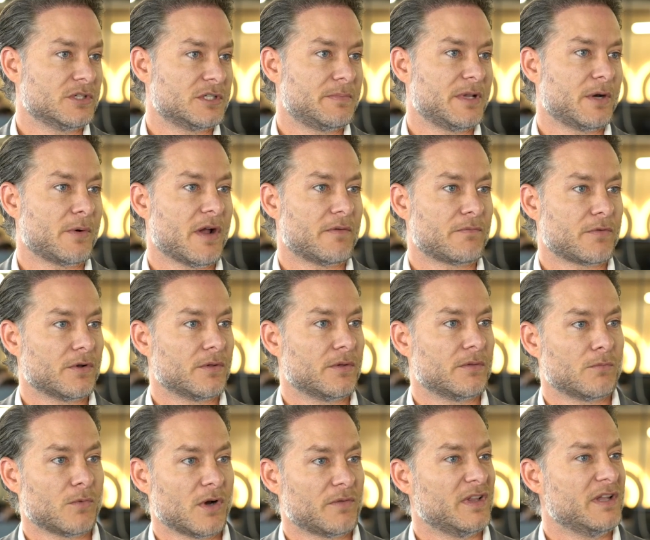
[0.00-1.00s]
it's been around for
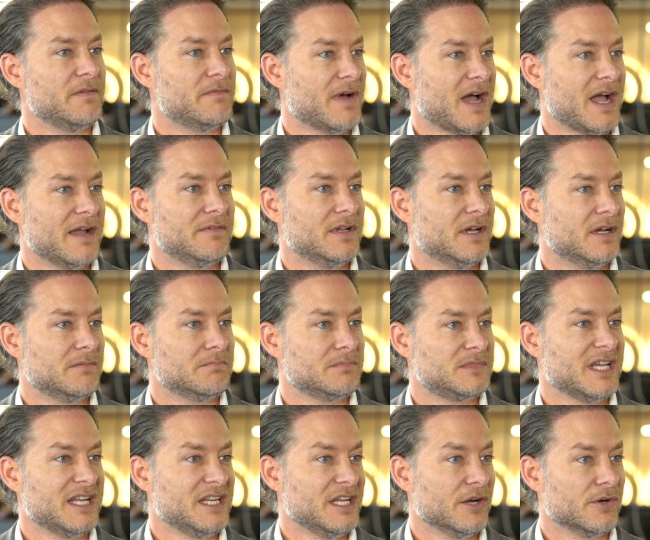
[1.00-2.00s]
roughly 5 to
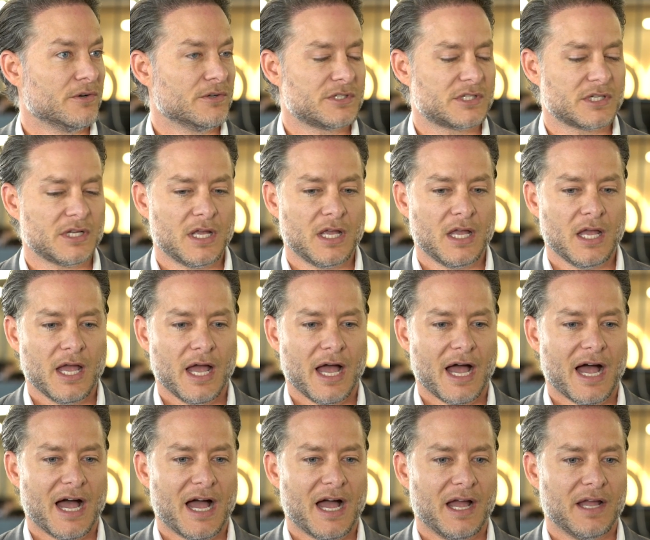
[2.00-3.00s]
10 years.
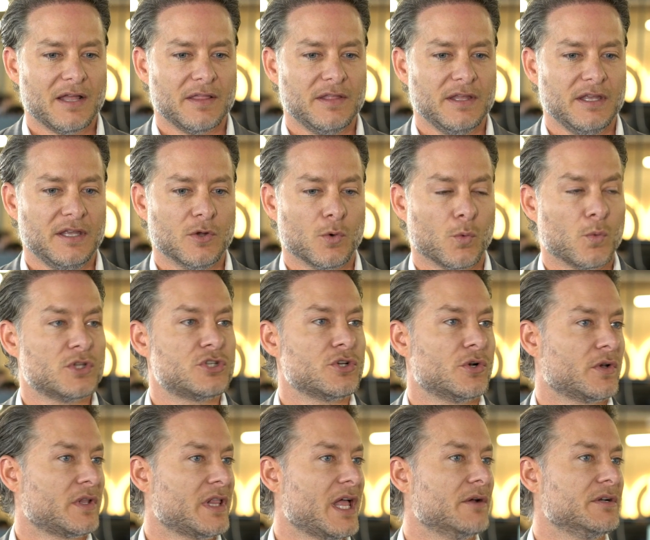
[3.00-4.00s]
The
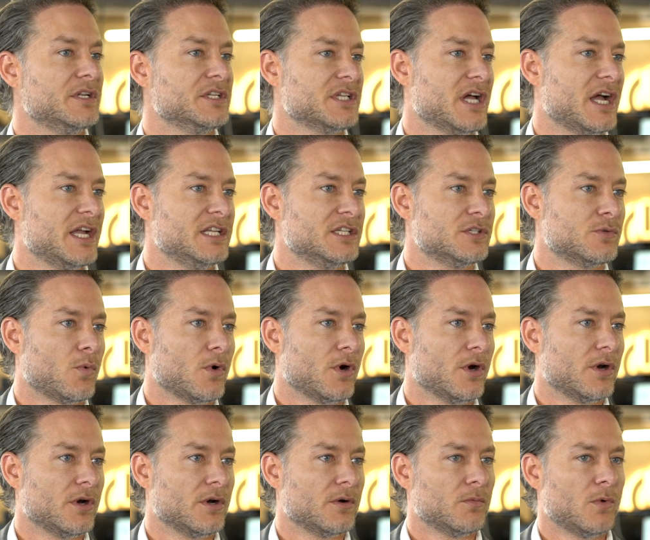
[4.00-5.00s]
original cloud designs
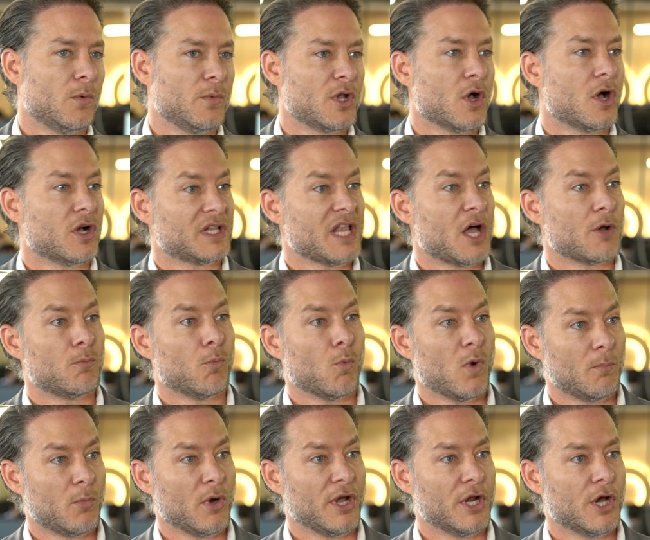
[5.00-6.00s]
were what we call cloud
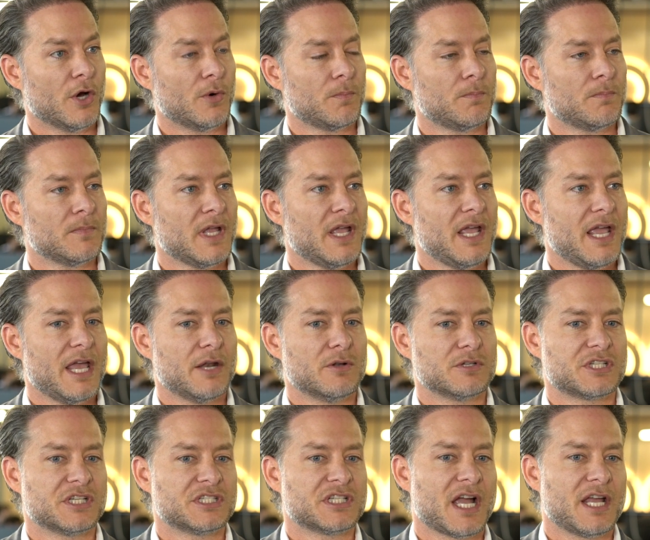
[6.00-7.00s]
1.0, and it
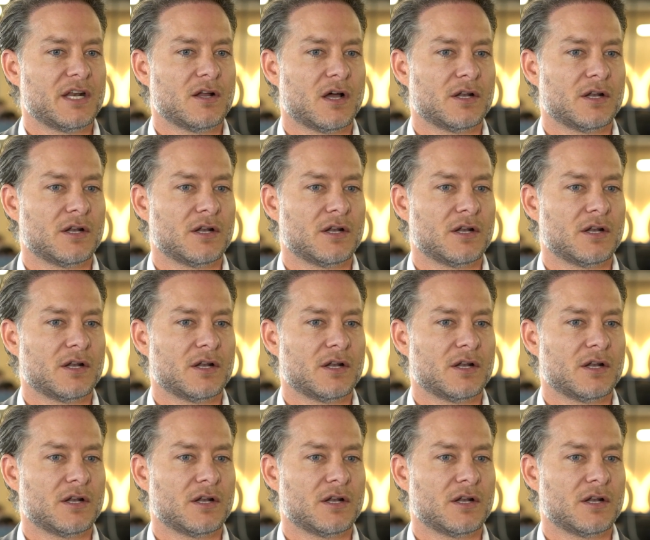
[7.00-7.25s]
was designed